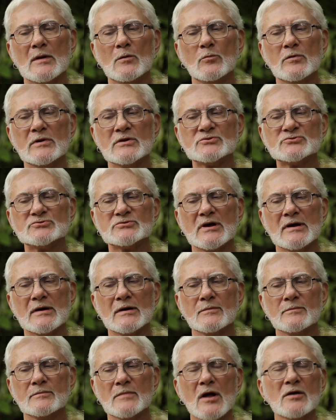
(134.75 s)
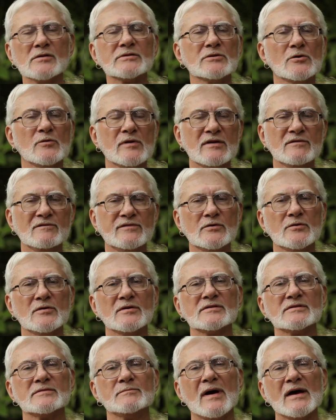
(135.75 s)
which also
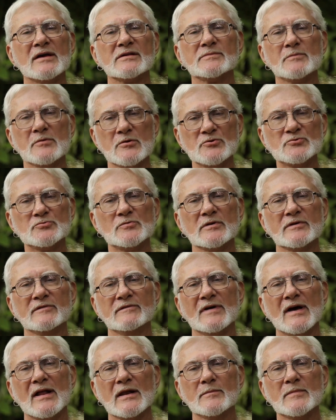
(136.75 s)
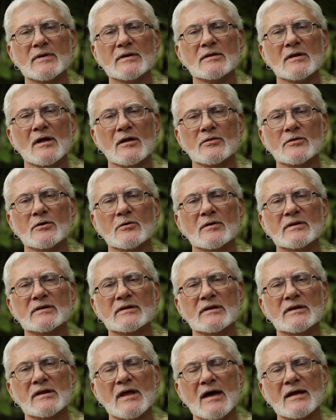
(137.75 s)
influenced my spiritual development, although it
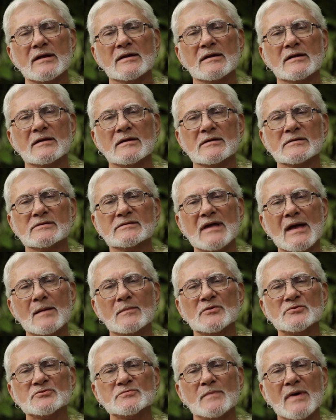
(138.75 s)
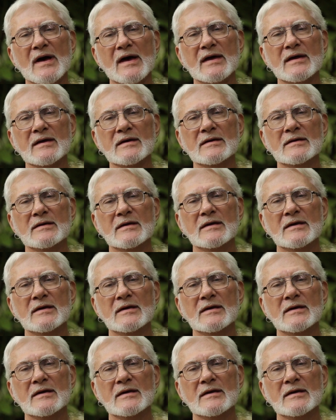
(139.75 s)
did not establish my